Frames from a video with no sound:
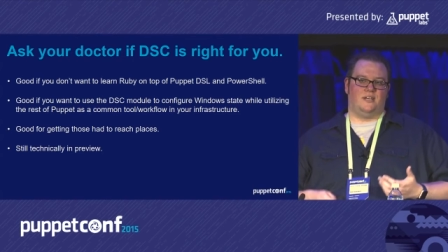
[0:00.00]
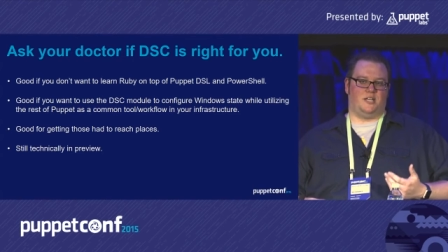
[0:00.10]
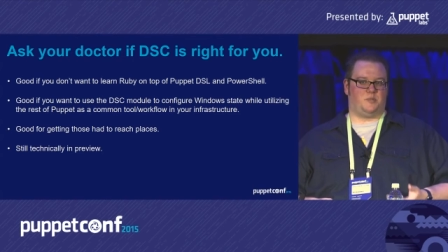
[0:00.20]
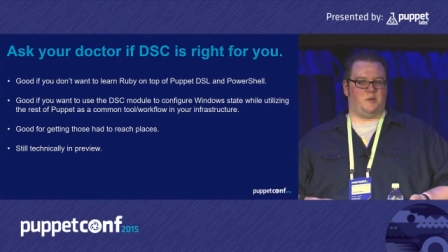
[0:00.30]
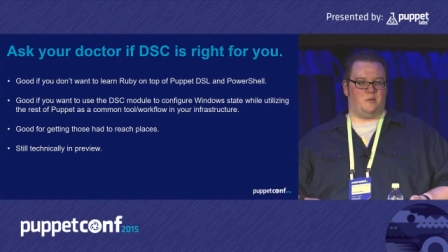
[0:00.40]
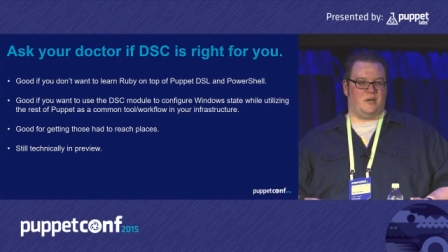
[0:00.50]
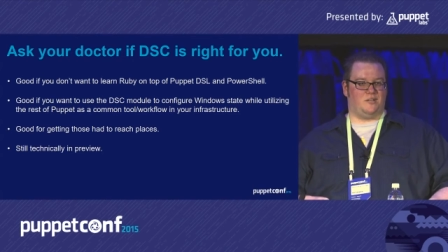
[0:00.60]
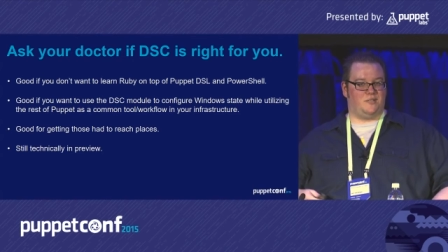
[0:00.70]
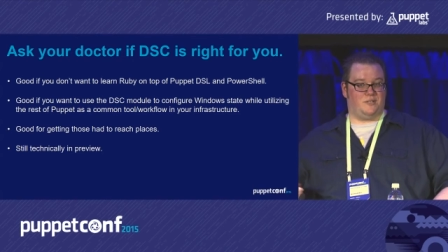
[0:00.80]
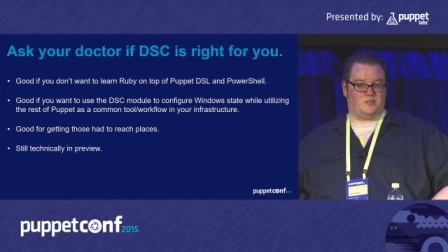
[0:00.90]

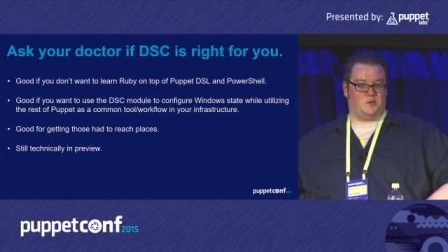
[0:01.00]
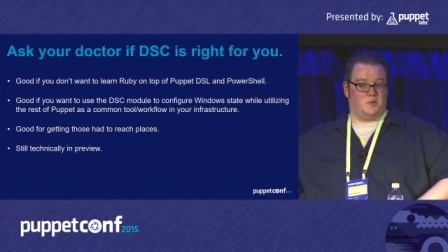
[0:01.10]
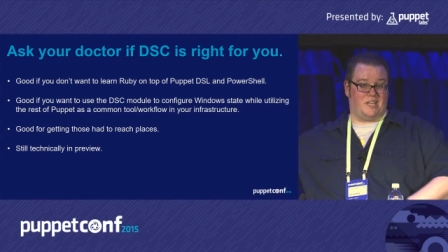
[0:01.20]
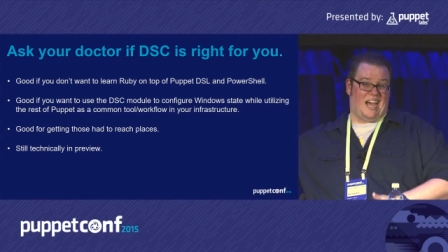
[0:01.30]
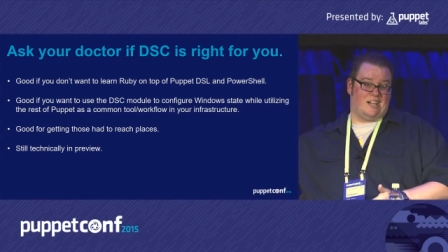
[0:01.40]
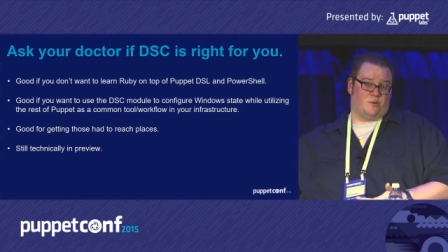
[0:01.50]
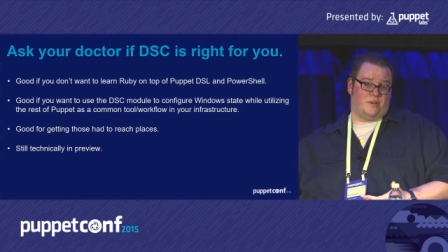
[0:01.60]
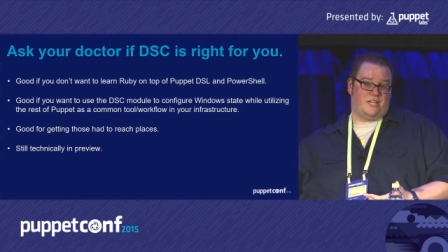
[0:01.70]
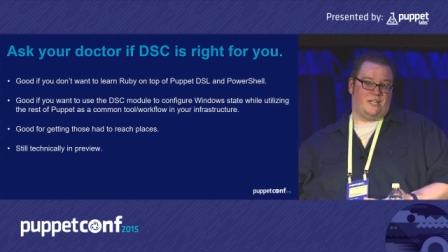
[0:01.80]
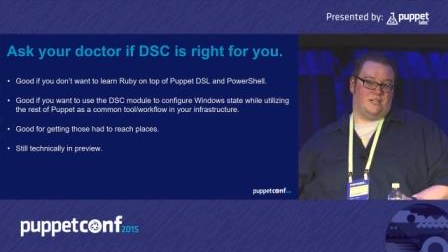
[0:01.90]
experimental. There's a whole
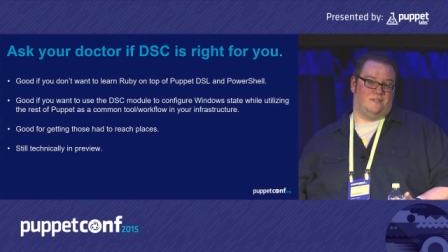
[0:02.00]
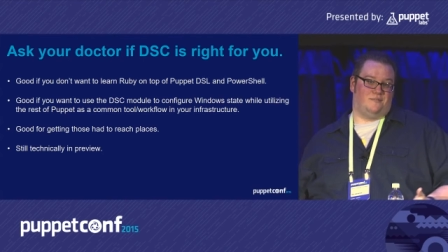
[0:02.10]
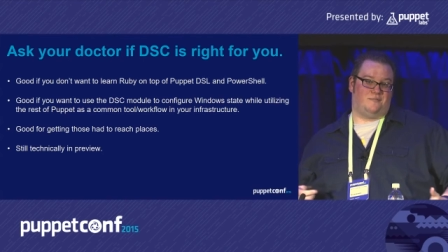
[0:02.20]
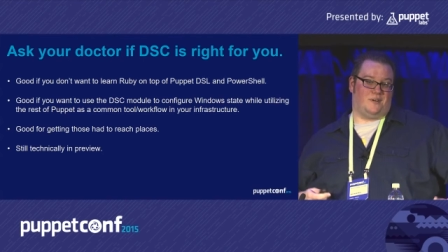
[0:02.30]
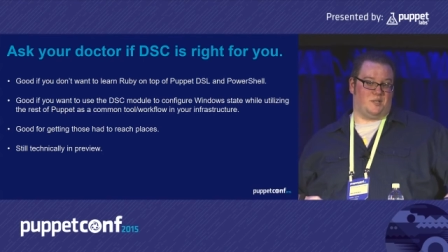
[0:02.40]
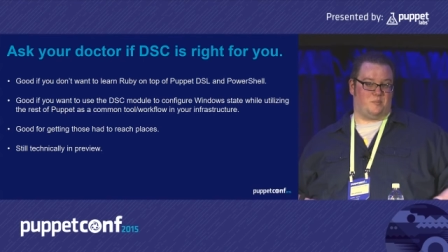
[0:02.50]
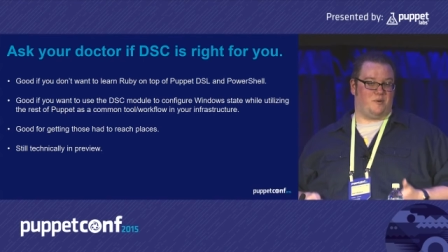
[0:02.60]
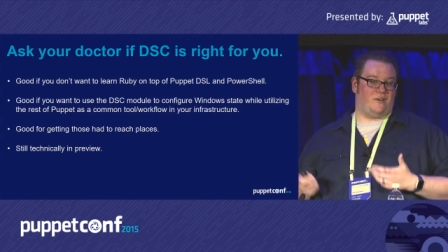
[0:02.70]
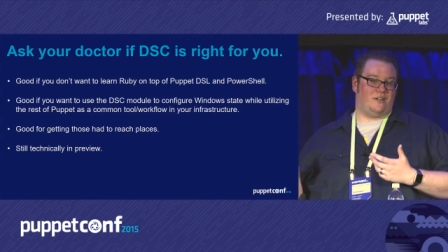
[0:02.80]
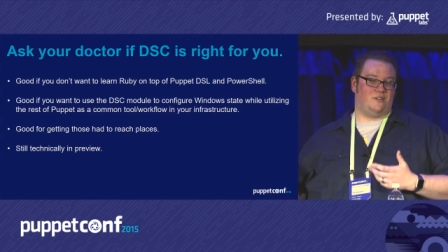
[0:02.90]
gallery of other
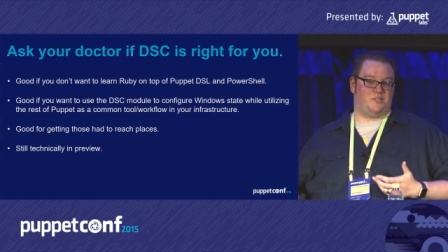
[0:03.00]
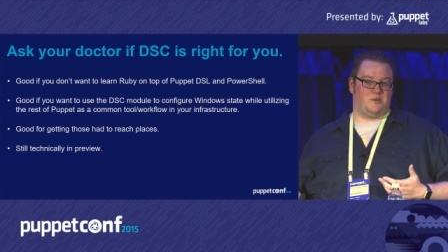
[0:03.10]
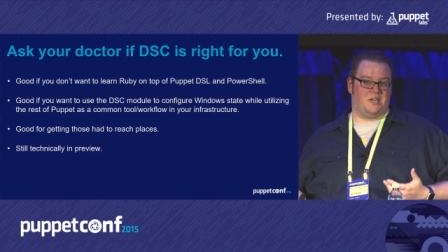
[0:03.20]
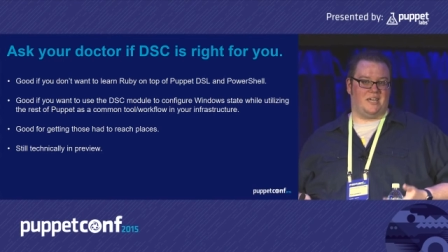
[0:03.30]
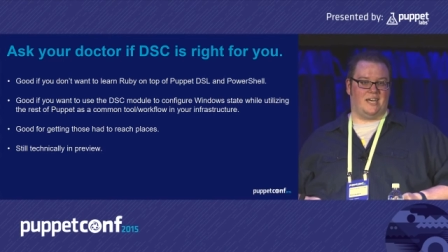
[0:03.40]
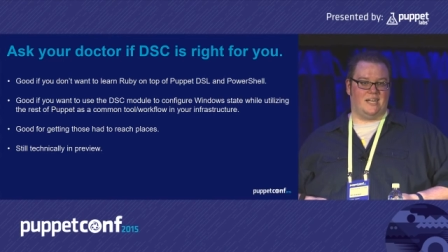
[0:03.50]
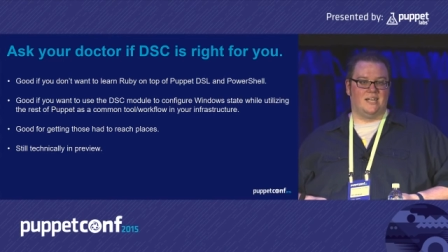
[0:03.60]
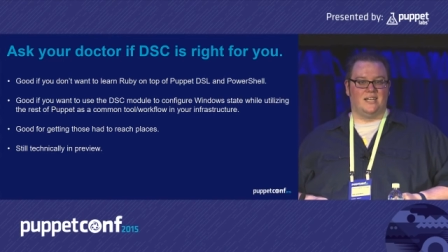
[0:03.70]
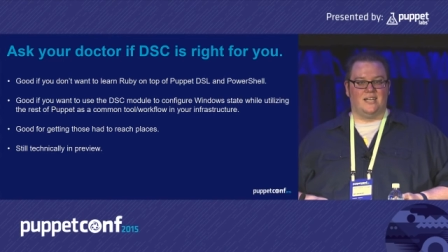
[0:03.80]
providers you can get.